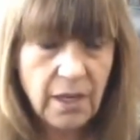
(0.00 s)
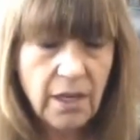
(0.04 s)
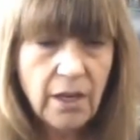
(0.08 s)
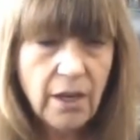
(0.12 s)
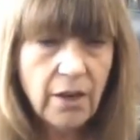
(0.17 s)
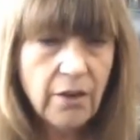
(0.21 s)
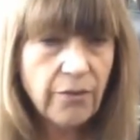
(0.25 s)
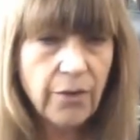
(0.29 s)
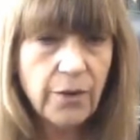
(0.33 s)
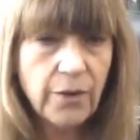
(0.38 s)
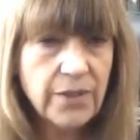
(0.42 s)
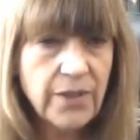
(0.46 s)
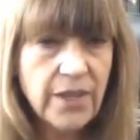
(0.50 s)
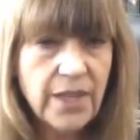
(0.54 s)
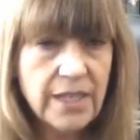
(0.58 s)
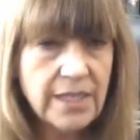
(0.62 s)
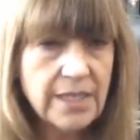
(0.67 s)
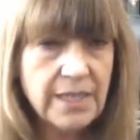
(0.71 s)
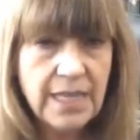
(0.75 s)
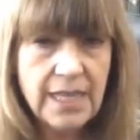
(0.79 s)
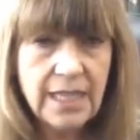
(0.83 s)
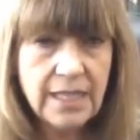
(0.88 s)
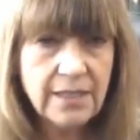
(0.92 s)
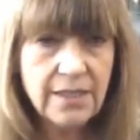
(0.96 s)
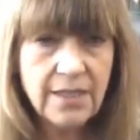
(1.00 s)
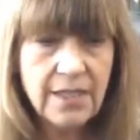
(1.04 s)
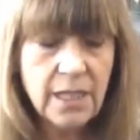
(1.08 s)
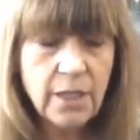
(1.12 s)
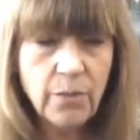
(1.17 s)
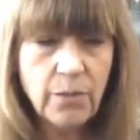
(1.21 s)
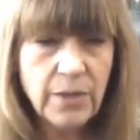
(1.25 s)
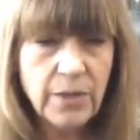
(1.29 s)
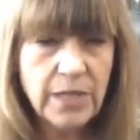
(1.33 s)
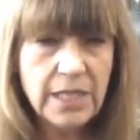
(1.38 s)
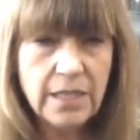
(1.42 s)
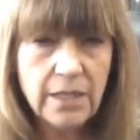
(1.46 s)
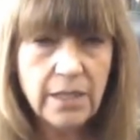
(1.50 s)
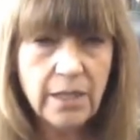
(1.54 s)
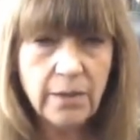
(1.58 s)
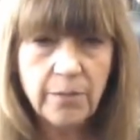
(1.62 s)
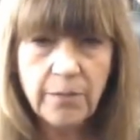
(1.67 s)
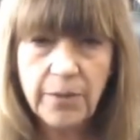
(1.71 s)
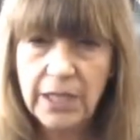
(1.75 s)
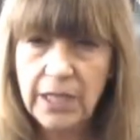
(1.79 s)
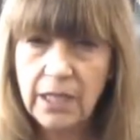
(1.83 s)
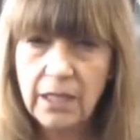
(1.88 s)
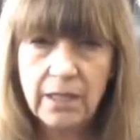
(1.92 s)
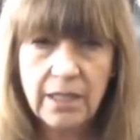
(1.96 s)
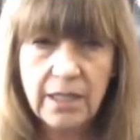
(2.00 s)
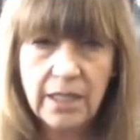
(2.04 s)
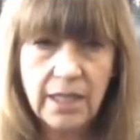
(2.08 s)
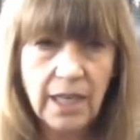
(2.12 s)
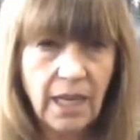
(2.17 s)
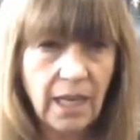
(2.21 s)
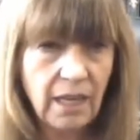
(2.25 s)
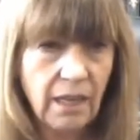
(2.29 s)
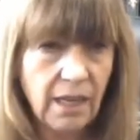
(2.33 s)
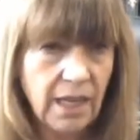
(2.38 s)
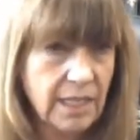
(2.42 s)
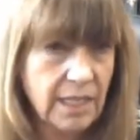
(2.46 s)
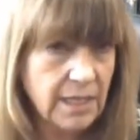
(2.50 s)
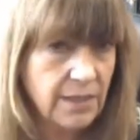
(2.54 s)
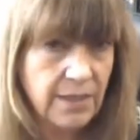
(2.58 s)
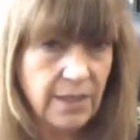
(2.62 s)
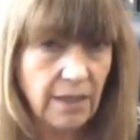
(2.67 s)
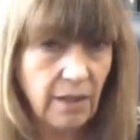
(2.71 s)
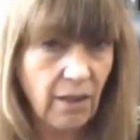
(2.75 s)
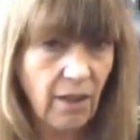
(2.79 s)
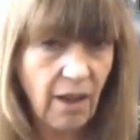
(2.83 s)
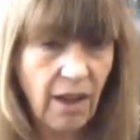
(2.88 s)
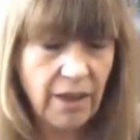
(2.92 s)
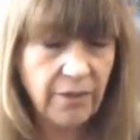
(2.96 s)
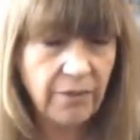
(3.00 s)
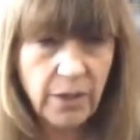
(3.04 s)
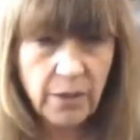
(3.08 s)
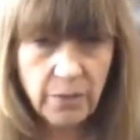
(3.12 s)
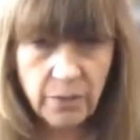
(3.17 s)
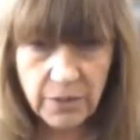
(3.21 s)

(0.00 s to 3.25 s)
For this testing, we typically collect saliva.